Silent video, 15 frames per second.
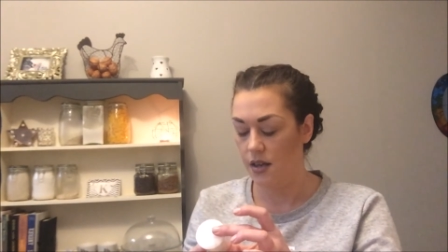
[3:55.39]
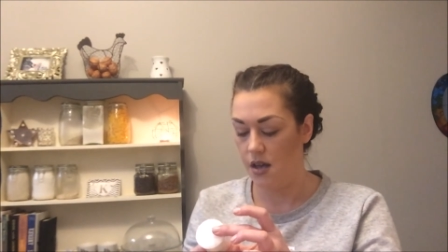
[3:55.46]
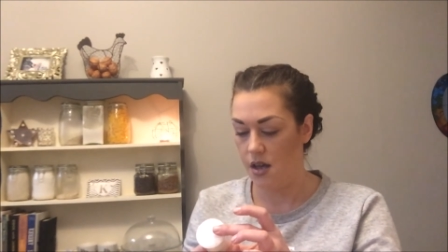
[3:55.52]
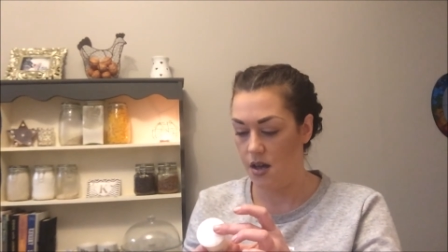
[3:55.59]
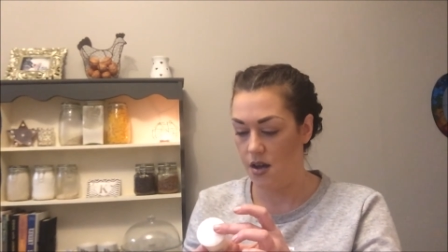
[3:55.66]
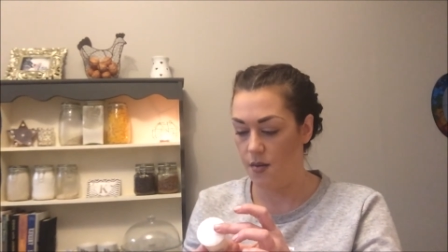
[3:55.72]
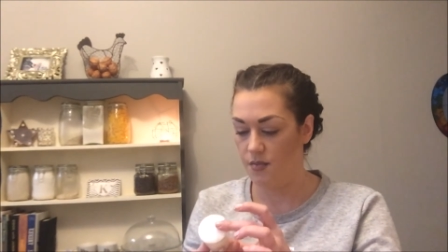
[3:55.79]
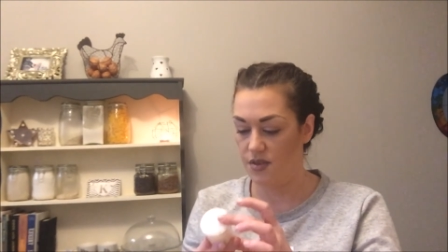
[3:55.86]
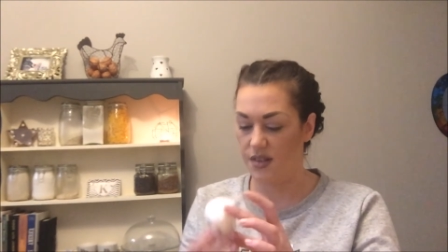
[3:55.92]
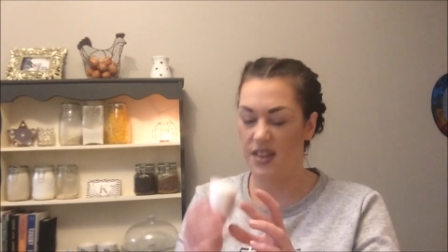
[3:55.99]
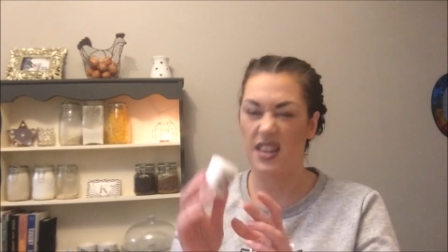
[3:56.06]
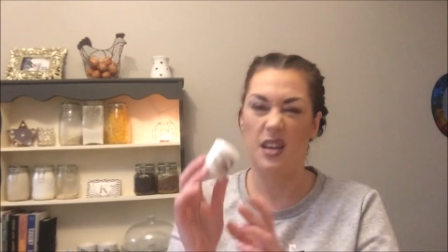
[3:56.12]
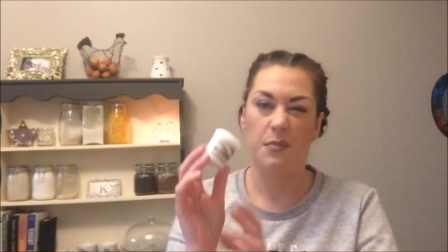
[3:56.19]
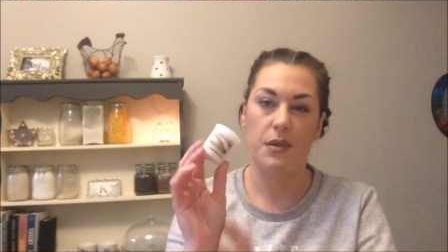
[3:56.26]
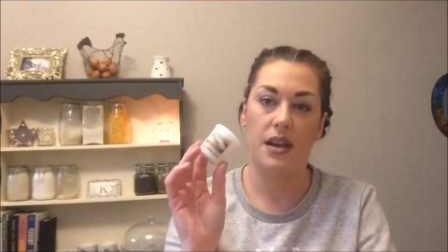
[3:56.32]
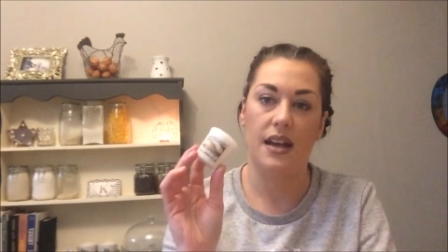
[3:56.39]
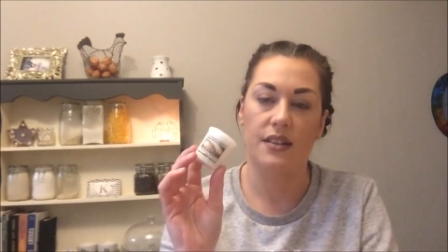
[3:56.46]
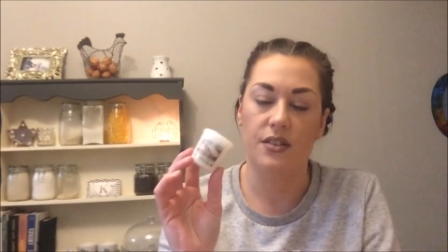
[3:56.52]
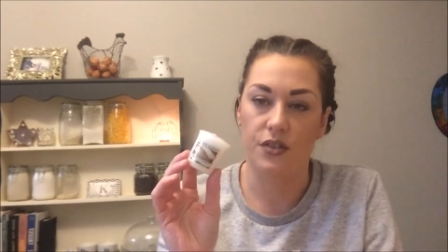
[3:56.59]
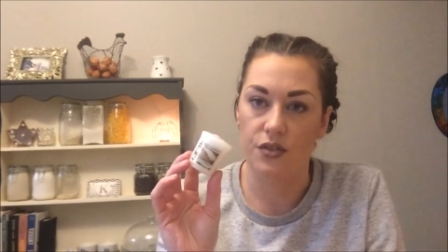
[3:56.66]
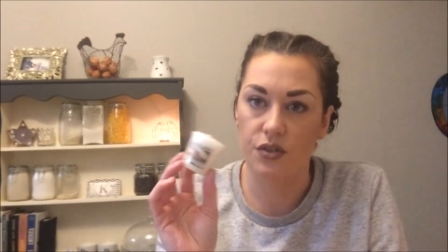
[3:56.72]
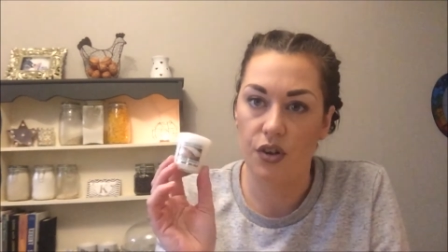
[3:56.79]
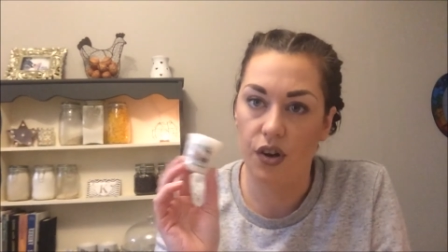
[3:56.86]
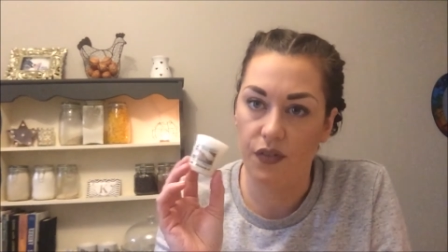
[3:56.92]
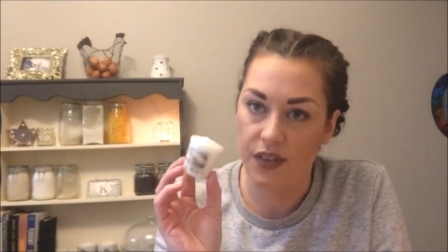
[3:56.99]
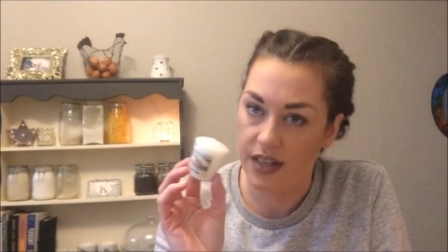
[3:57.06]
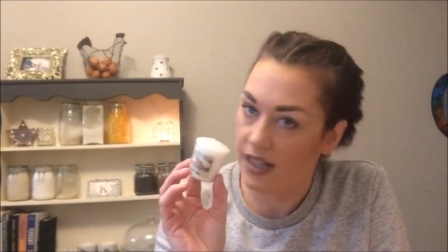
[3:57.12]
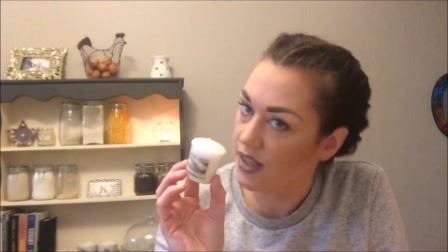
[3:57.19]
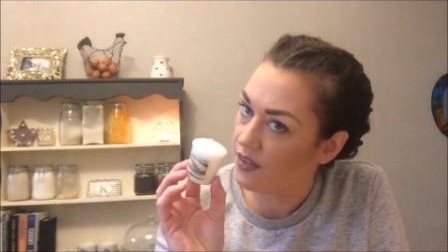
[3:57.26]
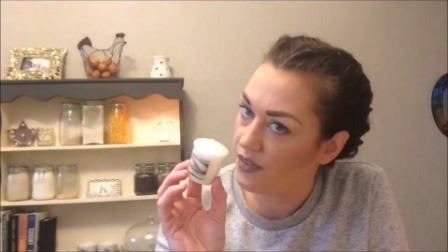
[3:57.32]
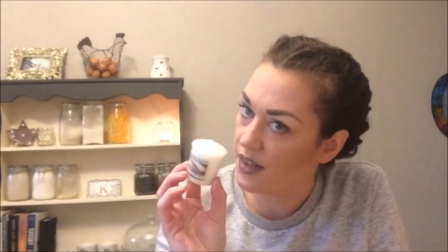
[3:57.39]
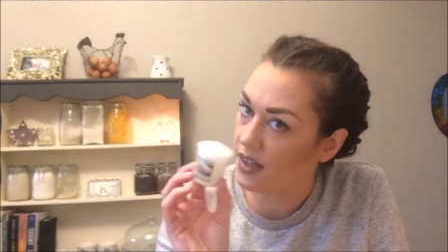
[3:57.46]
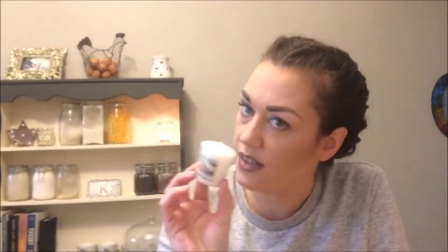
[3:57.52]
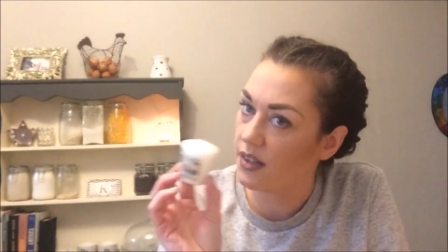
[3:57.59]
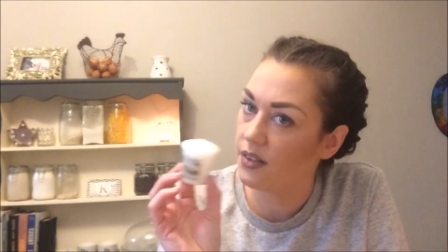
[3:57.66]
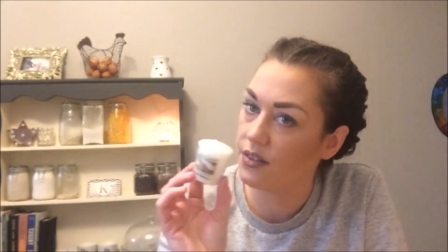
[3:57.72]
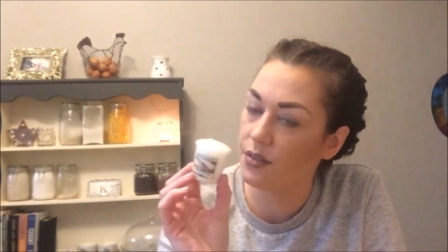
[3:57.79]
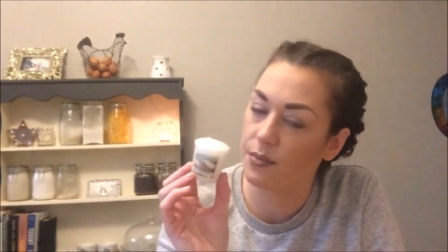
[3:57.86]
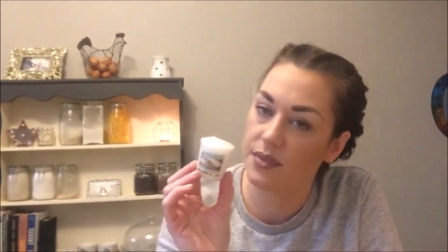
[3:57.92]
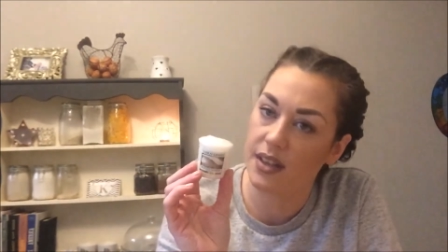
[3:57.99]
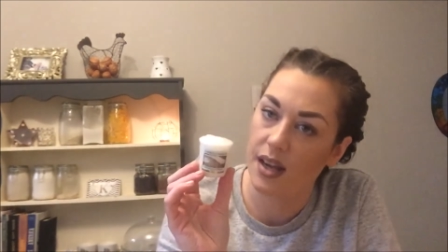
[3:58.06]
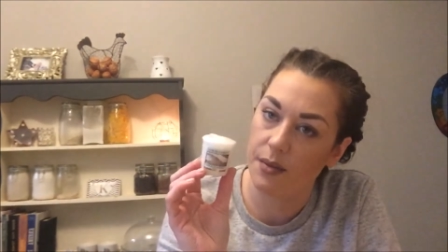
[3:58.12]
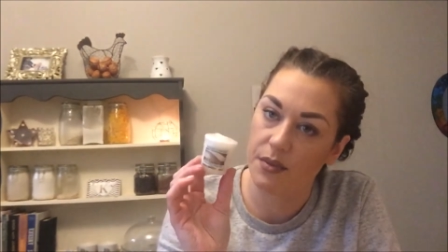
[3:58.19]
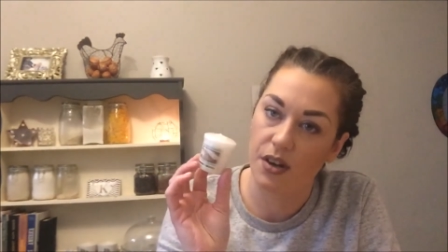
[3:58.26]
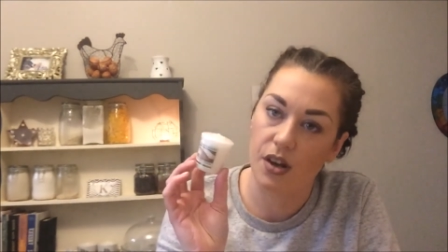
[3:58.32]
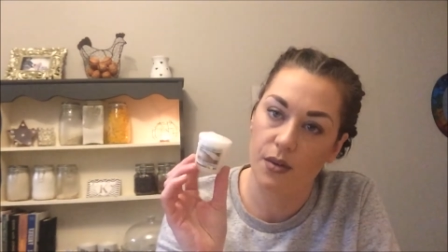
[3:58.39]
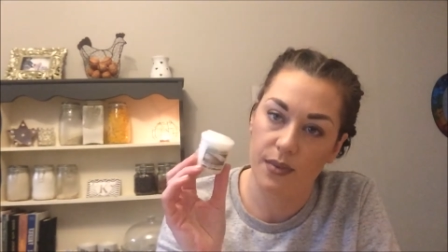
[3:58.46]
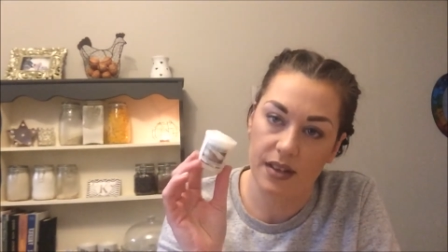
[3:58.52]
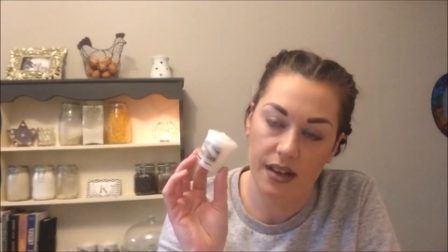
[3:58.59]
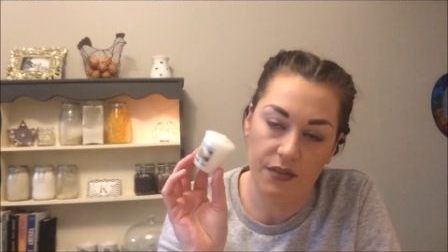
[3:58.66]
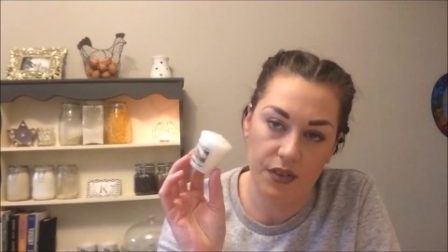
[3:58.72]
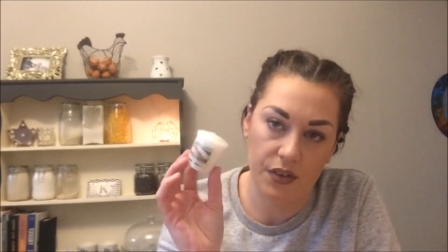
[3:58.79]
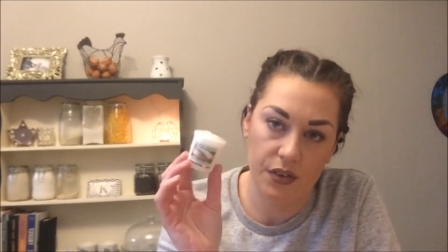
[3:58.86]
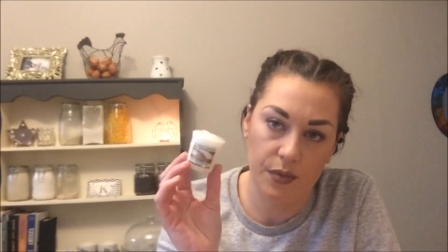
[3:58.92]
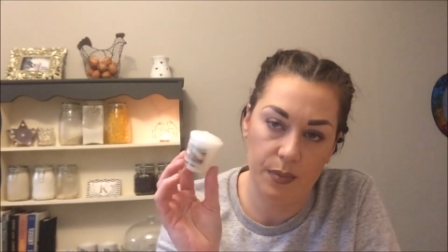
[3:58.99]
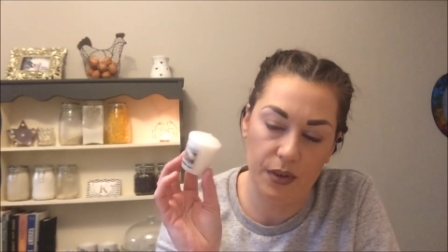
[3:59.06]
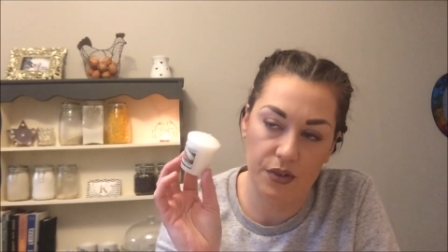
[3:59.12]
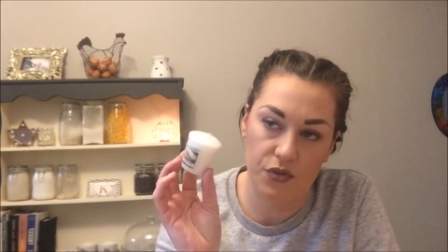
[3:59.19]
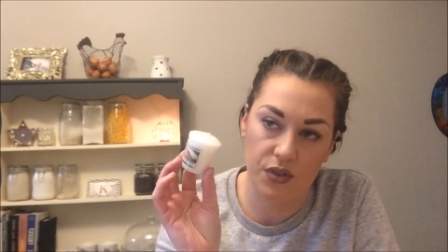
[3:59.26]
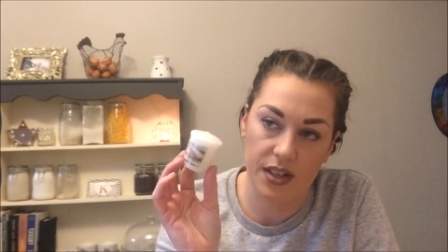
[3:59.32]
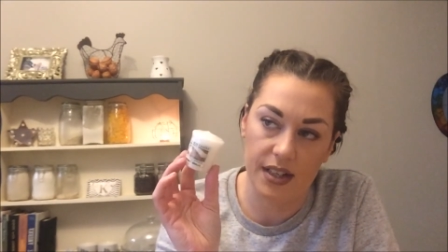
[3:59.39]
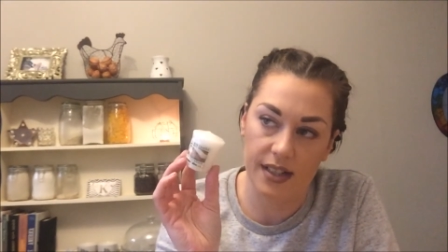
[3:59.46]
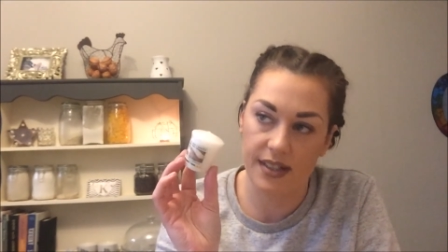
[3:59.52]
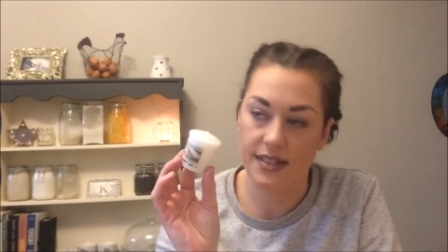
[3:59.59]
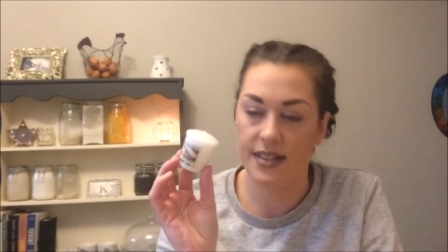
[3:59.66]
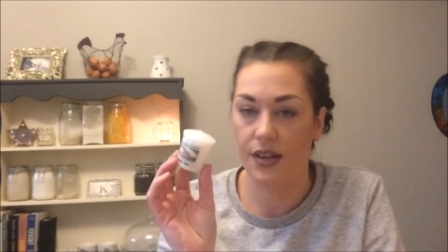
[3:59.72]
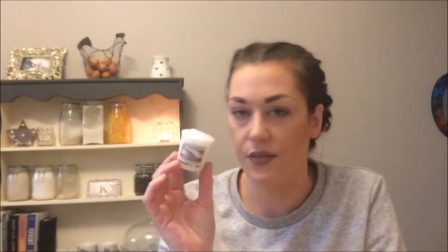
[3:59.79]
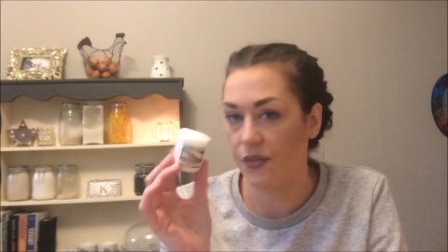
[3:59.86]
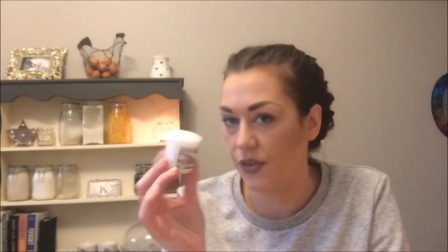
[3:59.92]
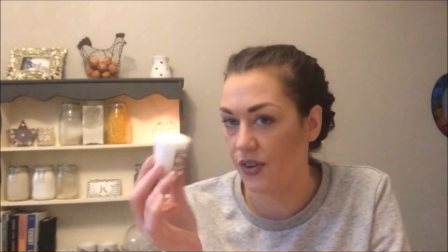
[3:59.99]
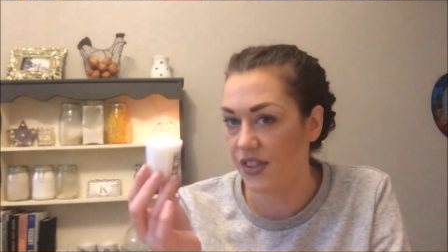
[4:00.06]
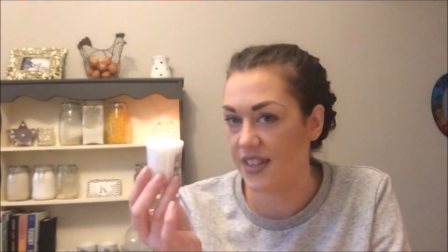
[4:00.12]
Um, so I think that'd be nice in sort of an evening sometime, you know, when you're having a couple of drinks, sat in front